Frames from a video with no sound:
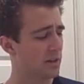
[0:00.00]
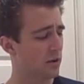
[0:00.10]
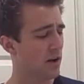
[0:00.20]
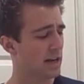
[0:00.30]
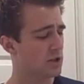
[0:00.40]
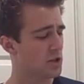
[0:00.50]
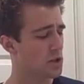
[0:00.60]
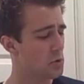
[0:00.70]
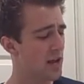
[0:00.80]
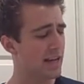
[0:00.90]
They were actually
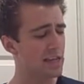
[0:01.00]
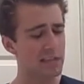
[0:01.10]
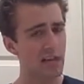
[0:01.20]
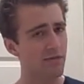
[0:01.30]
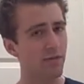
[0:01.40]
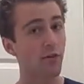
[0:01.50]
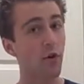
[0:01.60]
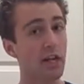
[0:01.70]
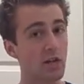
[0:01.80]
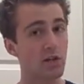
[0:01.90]
297
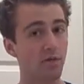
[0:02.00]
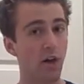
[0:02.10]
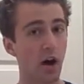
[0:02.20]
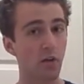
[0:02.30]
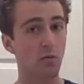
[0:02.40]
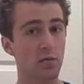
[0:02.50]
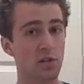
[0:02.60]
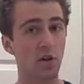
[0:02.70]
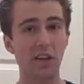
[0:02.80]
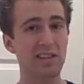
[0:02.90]
for each volume.
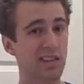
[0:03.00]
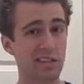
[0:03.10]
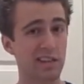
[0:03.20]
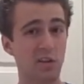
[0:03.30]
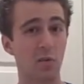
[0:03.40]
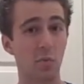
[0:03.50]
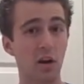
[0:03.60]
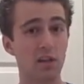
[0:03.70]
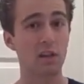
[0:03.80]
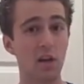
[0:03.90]
So that's like 600
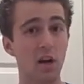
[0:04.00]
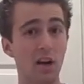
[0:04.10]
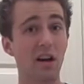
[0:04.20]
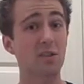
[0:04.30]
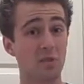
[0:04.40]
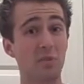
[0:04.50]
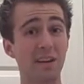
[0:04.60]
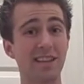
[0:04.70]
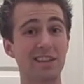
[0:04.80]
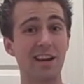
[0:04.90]
bucks. Uh, so it's a
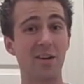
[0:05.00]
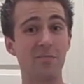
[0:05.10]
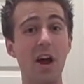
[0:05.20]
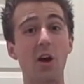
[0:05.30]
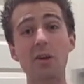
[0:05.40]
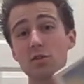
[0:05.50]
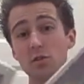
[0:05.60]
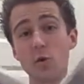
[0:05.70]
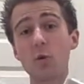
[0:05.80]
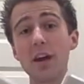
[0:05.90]
big discount. All right, so
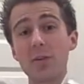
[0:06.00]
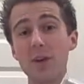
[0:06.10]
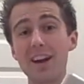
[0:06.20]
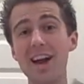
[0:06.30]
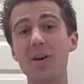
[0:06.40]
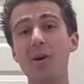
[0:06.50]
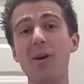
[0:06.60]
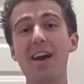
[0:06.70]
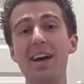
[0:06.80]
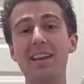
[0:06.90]
scroll down right now, go
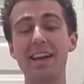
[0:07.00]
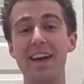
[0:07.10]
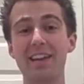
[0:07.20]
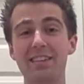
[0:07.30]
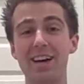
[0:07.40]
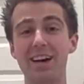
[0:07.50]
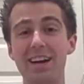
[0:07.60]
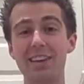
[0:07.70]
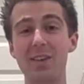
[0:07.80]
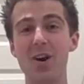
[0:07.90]
ahead and uh,
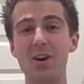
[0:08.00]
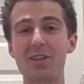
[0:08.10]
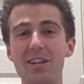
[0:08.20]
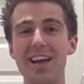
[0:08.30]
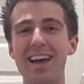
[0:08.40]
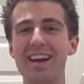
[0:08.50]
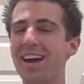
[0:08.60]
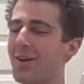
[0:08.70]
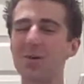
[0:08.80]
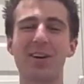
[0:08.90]
get the auction, and I
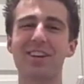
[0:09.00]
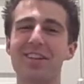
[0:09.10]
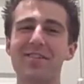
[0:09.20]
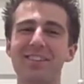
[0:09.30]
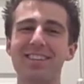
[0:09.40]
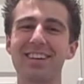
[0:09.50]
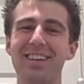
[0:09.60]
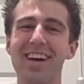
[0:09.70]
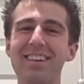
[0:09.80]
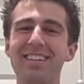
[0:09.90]
know you're going to love it. All
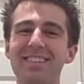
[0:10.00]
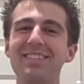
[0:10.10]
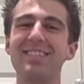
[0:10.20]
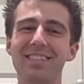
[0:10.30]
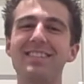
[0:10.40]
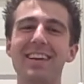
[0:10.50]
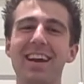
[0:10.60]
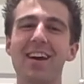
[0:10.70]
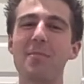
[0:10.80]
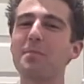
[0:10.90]
right? Take
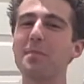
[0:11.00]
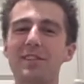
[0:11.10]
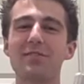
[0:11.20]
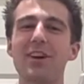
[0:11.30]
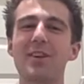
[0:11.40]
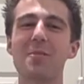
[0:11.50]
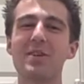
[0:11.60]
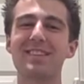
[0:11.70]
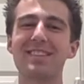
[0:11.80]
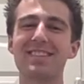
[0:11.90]
care. Best of luck in your
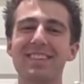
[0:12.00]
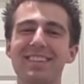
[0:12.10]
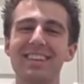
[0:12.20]
business.